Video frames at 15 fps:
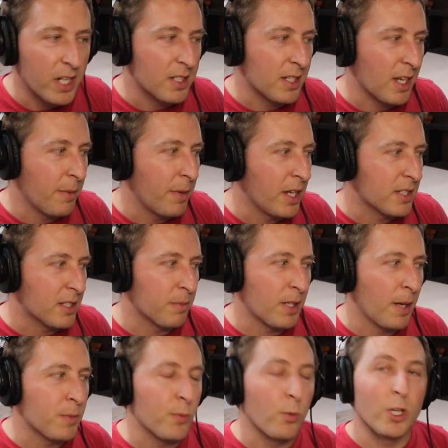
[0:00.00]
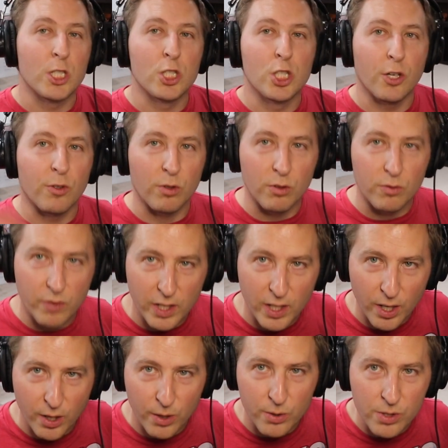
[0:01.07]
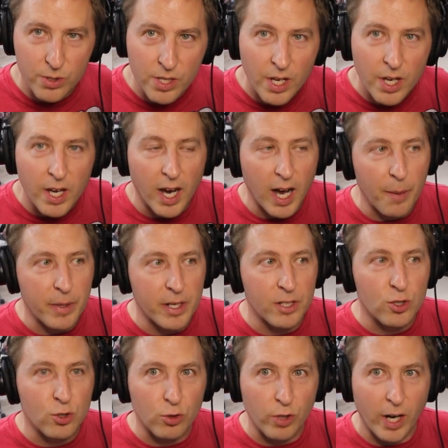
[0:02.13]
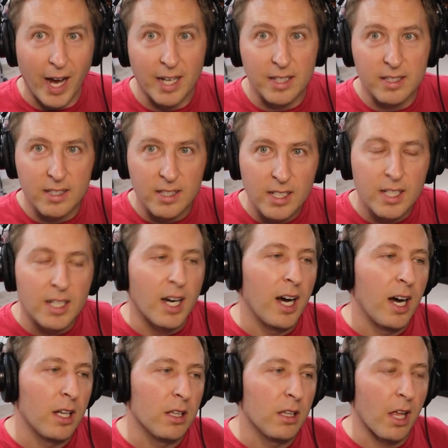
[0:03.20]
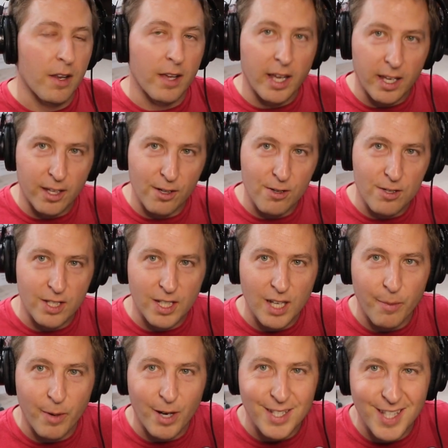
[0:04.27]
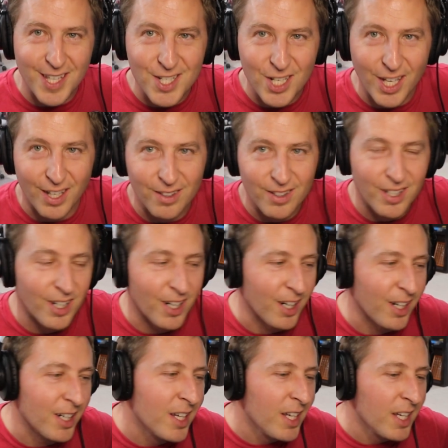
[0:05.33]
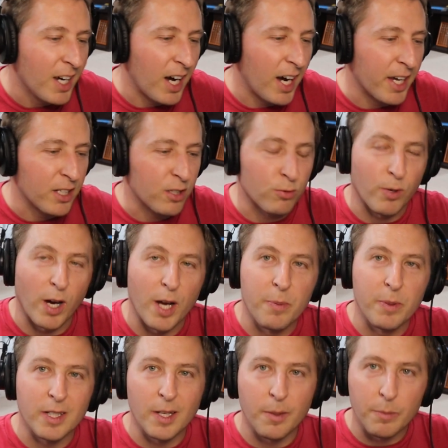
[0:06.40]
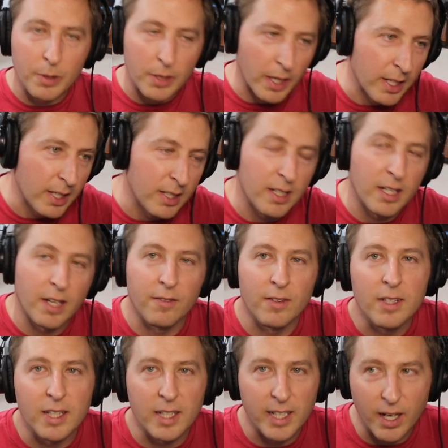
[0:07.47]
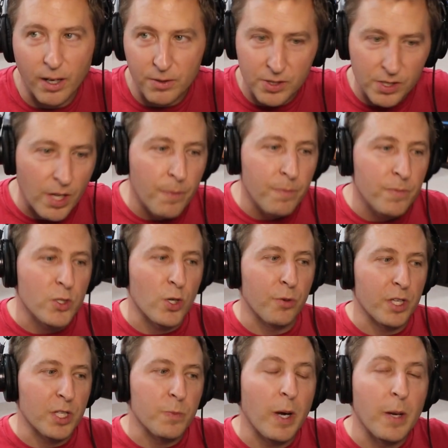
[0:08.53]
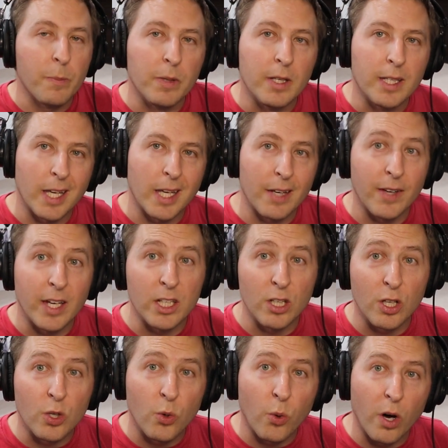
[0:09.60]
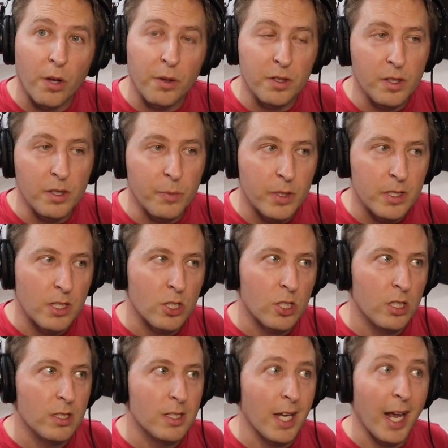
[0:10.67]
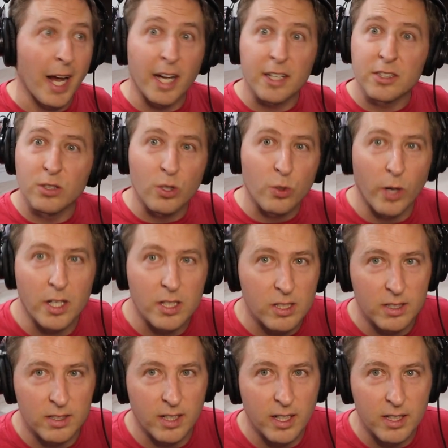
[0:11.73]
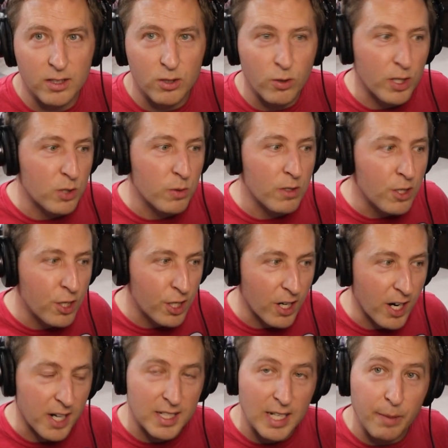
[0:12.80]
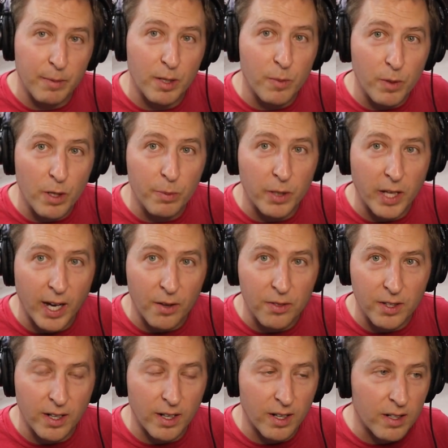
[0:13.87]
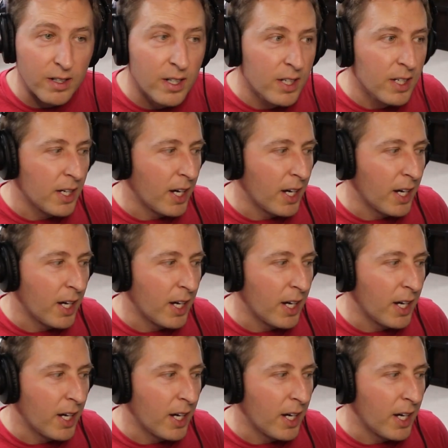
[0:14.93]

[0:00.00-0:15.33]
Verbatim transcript: and as I make sometimes more general videos, um, it attracts uh, a lot of haters that come onto the channel here uh, and gripe and complain and everything else. So this might be kind of a good quality position to ask your questions. Like you guys would be shocked how many people out there